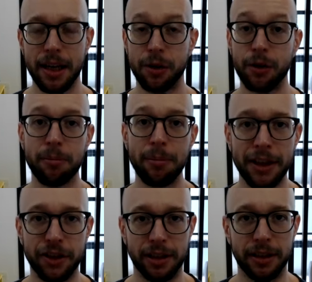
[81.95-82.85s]
You are
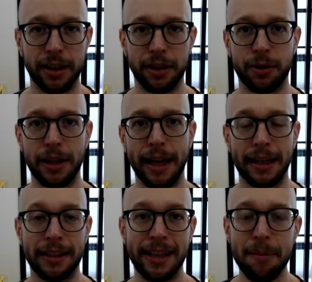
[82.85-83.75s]
matching, you're like
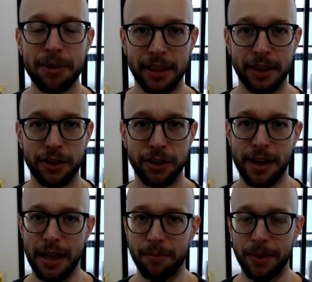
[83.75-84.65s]
adapting to
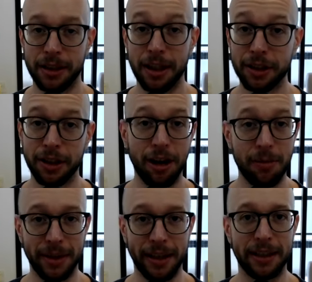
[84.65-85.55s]
them, not
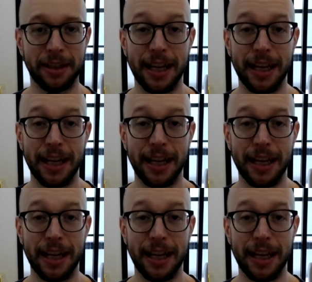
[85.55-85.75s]
copying.